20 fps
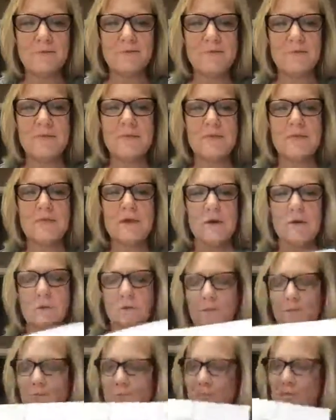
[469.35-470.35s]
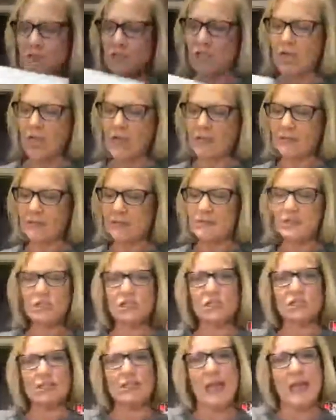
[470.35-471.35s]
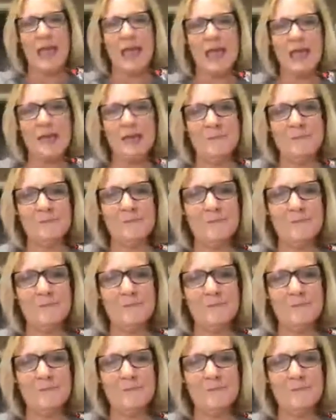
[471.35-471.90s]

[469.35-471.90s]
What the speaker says: So, challenge today